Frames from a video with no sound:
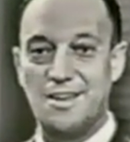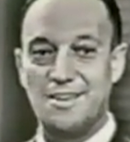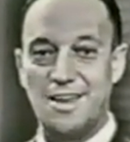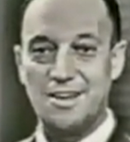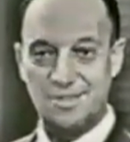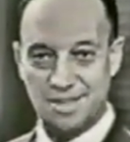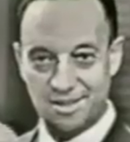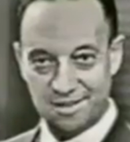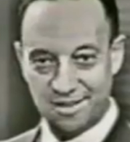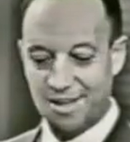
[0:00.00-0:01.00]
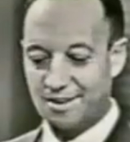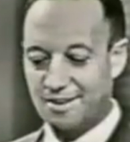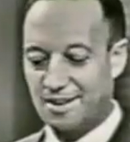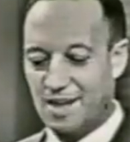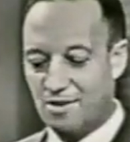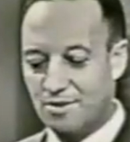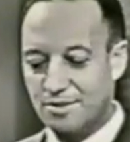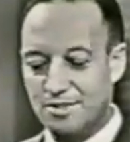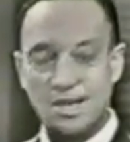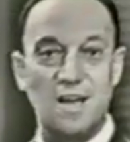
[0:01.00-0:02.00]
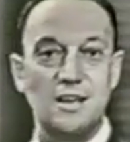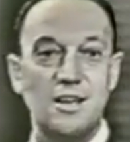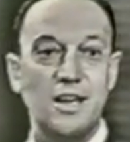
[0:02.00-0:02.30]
That is, in our society,